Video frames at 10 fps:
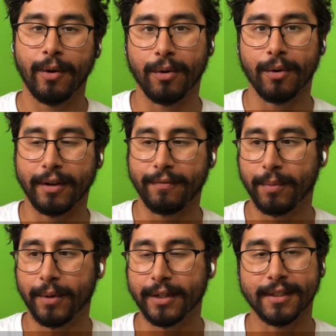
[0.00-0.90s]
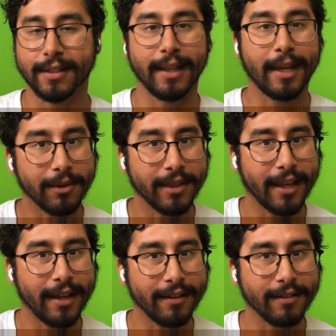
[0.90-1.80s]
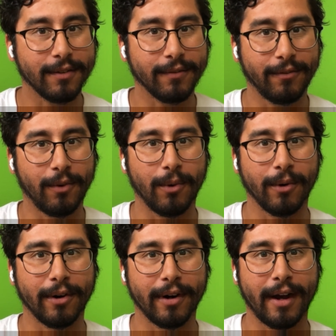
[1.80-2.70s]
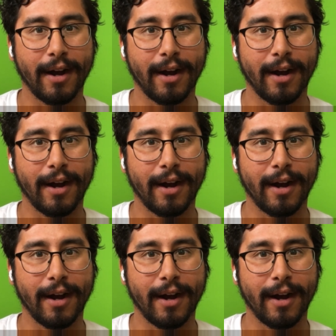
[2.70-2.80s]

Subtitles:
or if you wanted to label things for